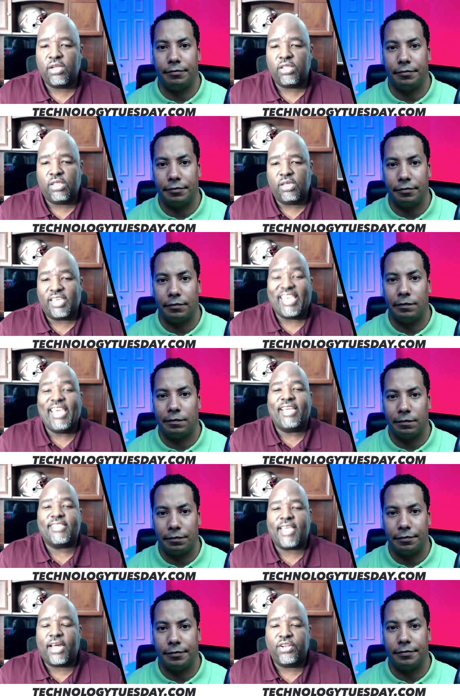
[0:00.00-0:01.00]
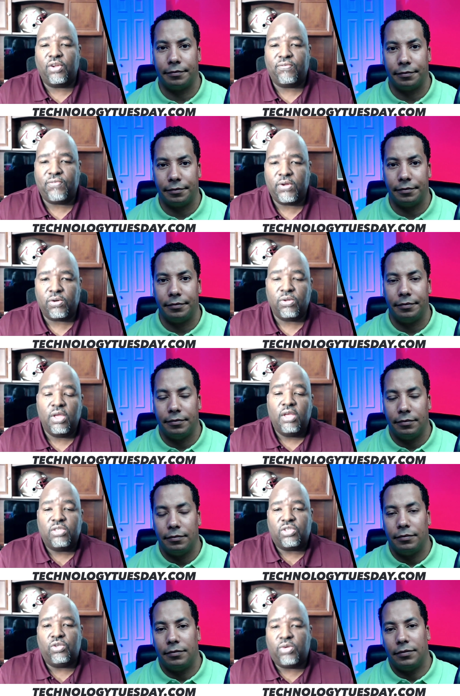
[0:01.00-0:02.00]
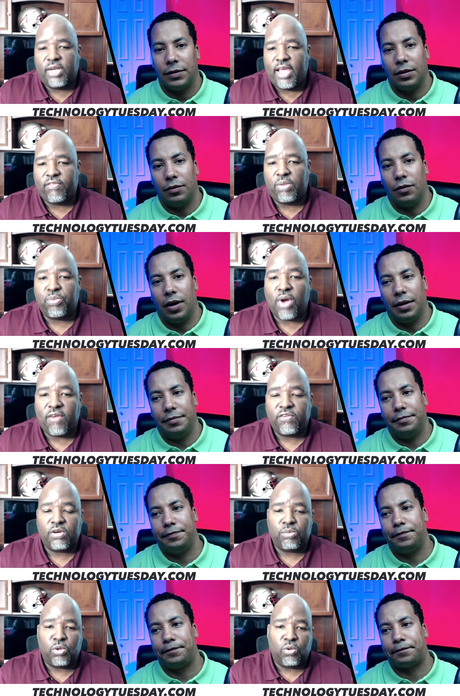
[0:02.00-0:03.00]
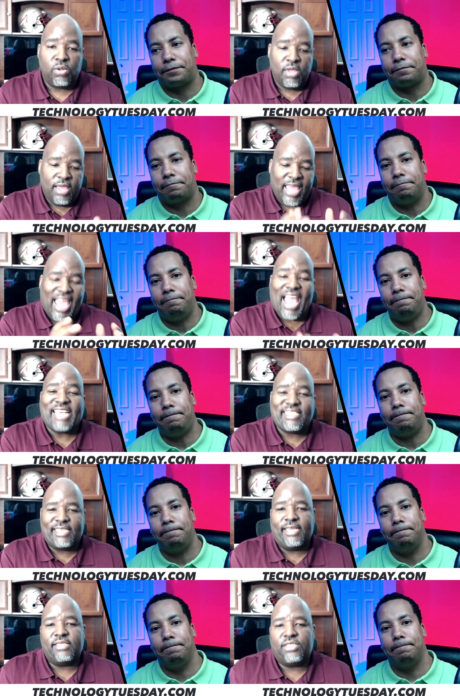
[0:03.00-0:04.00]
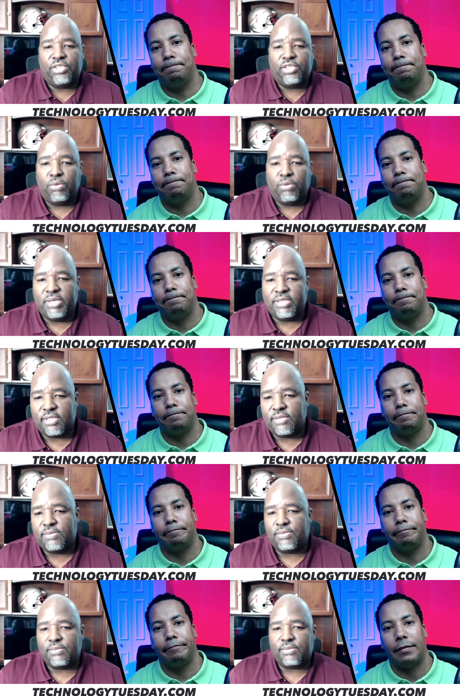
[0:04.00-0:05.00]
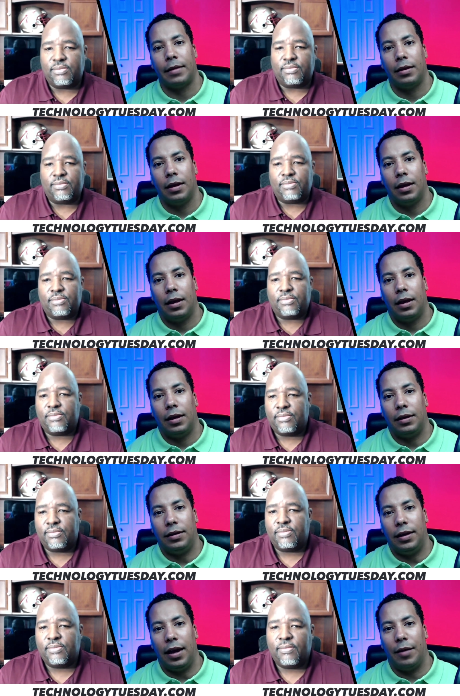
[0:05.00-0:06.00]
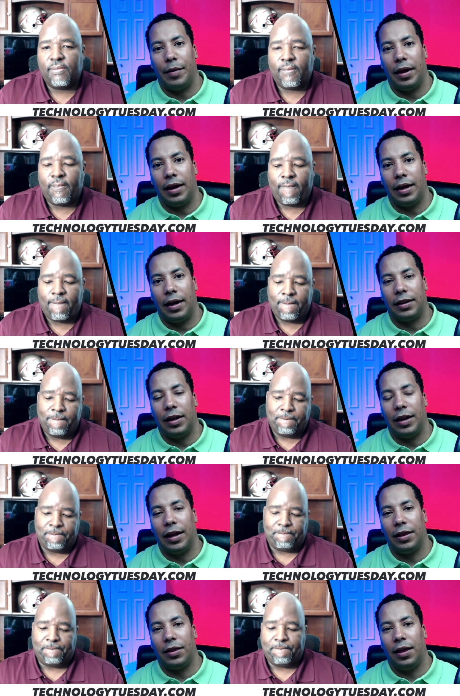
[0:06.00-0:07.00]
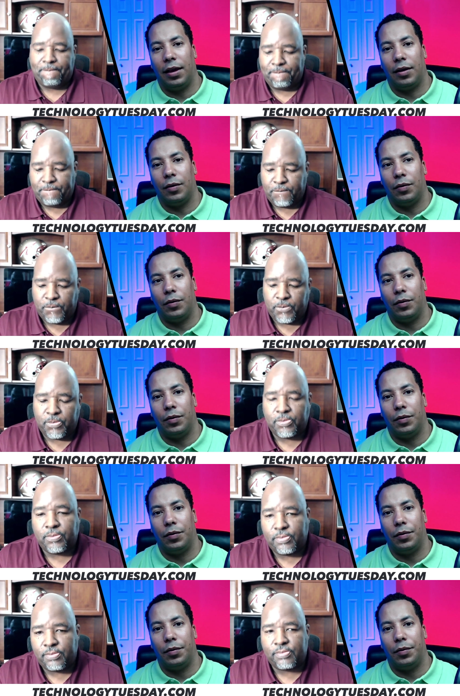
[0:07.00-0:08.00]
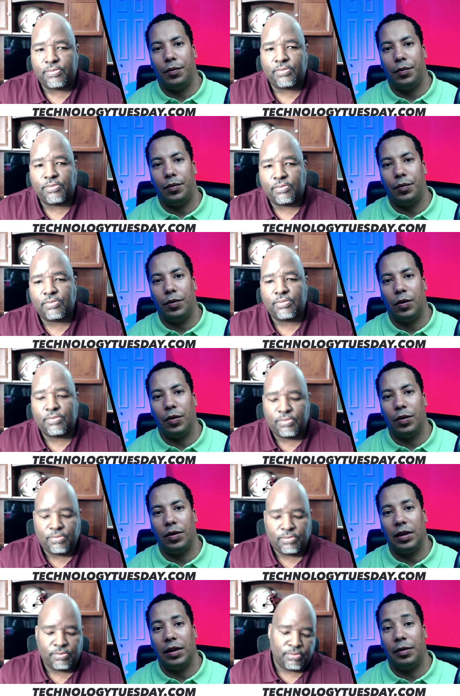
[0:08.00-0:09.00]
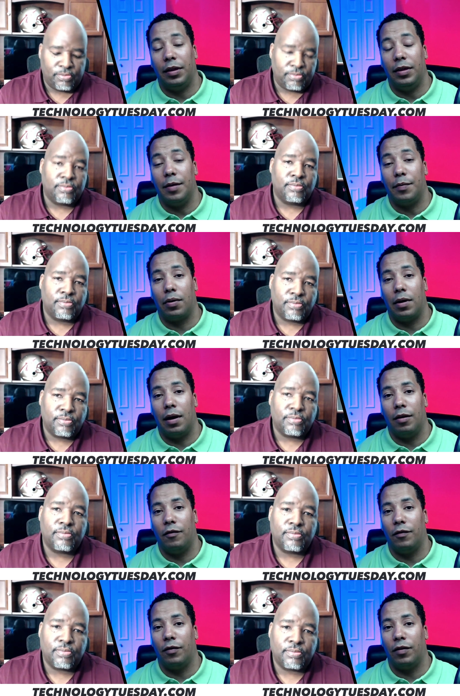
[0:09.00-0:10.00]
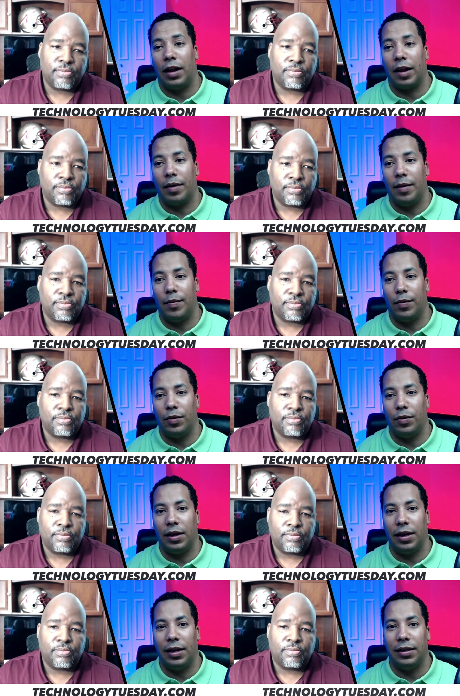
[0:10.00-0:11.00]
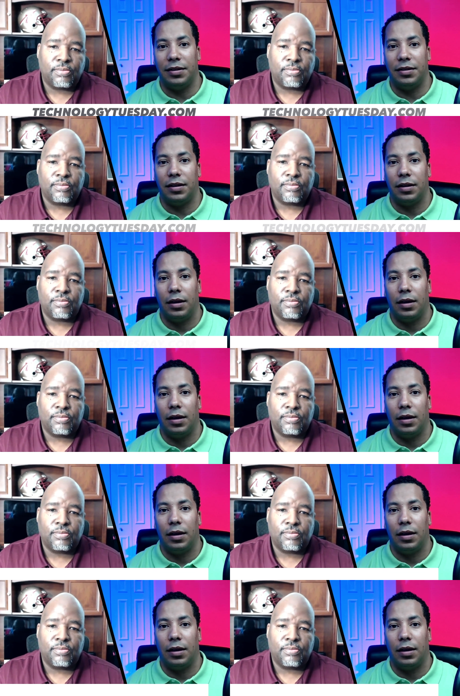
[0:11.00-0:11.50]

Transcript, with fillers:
Speaker 1: the kinks out of your funnel so you can have a profitable right. asset to your business.
Speaker 2: Yeah, man. I, I think the the problem for a lot of people is